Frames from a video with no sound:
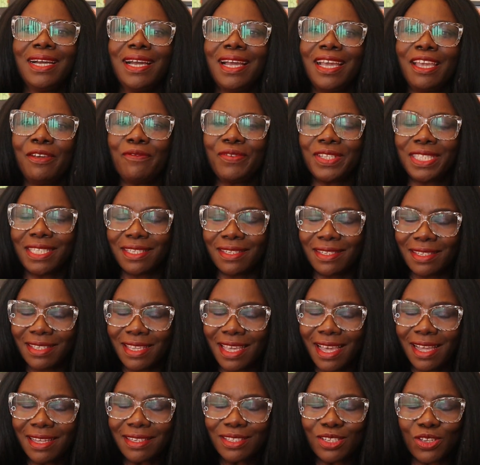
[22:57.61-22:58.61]
If it is
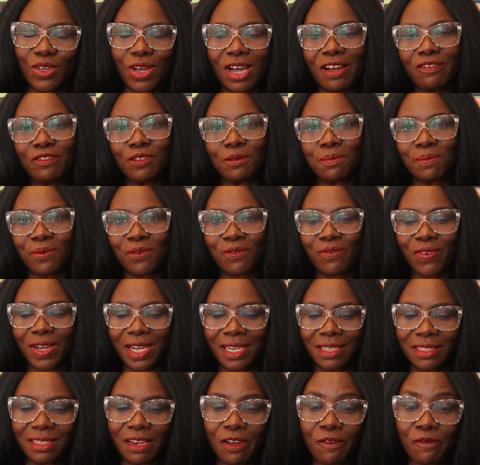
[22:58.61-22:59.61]
yes, you have to
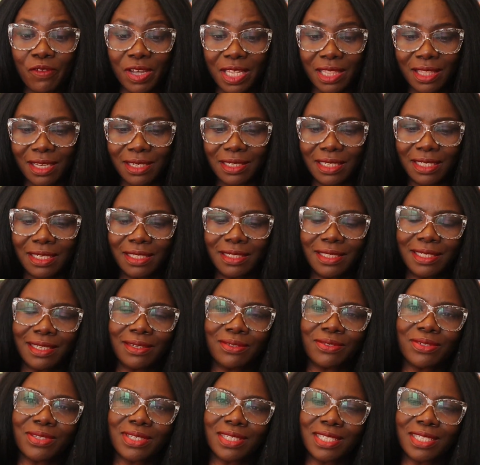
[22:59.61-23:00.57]
provide further details.